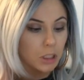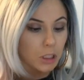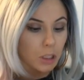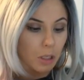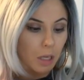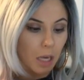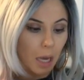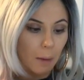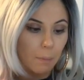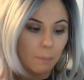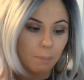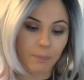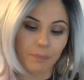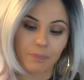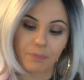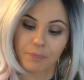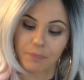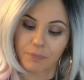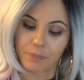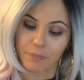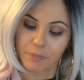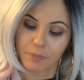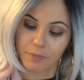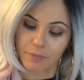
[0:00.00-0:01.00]
So yeah,
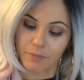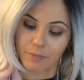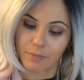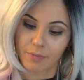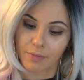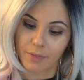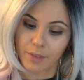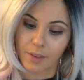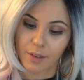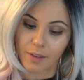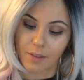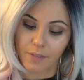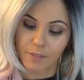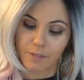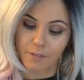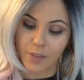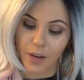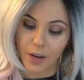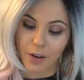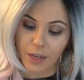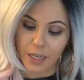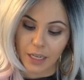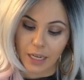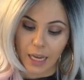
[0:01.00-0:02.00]

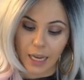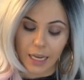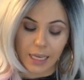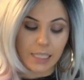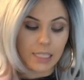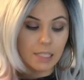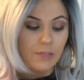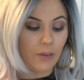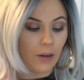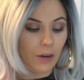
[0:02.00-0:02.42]
very nice.